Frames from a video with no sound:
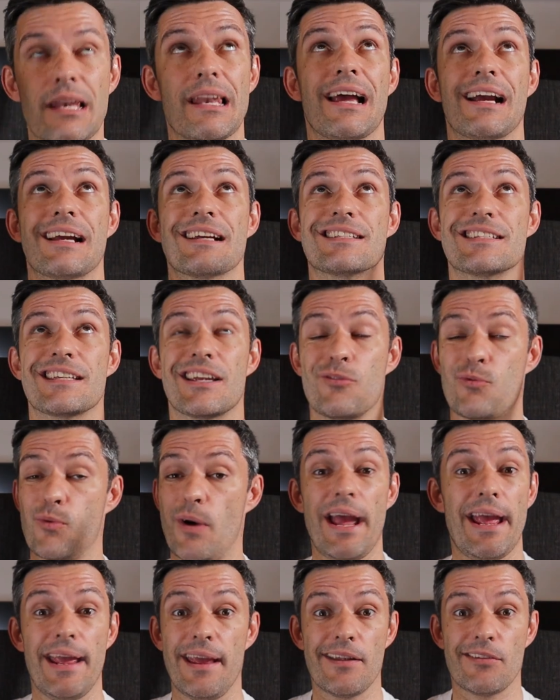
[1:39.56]
Like I said
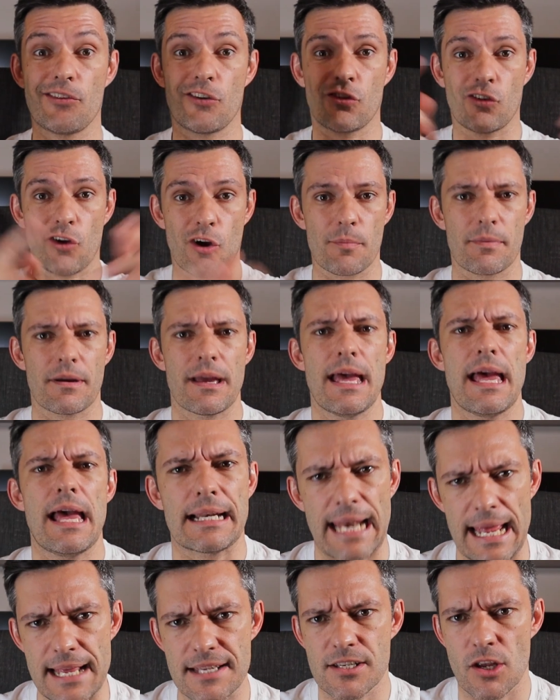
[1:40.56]
way at the top,
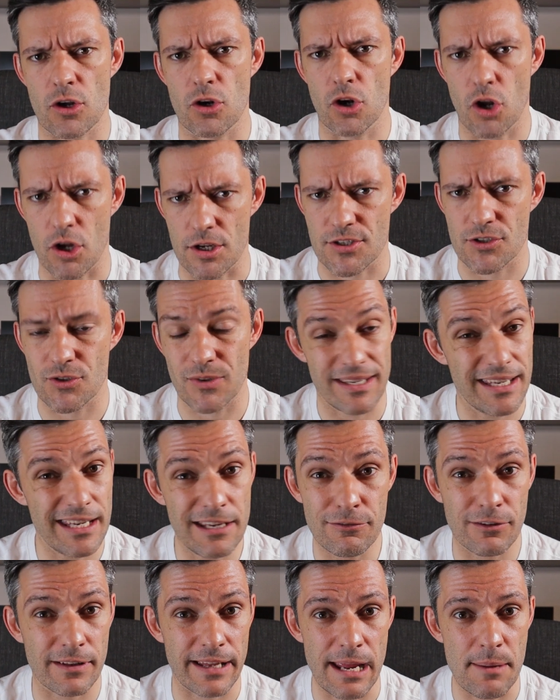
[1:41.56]
Glasgow lost to
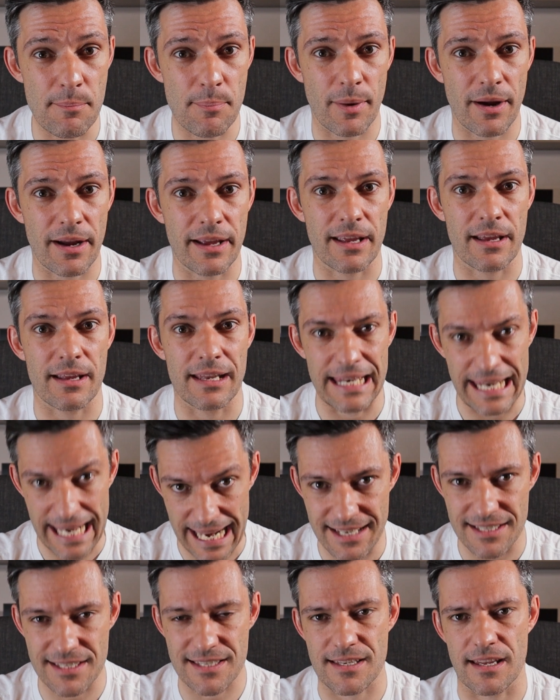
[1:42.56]
evil empire
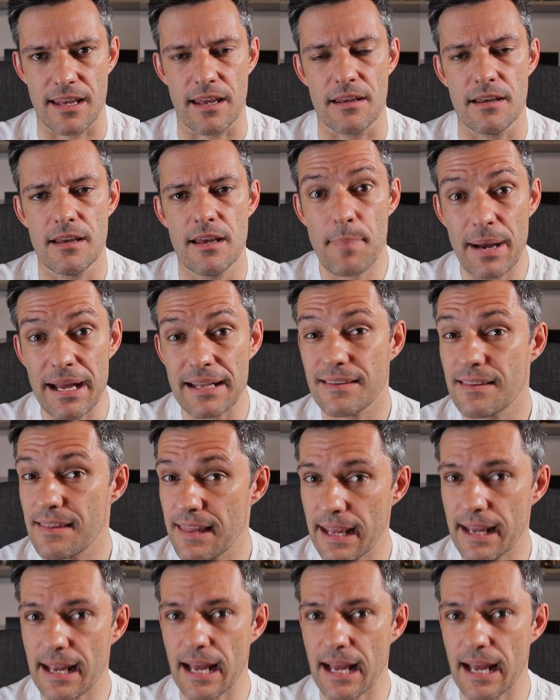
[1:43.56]
Leinster, but their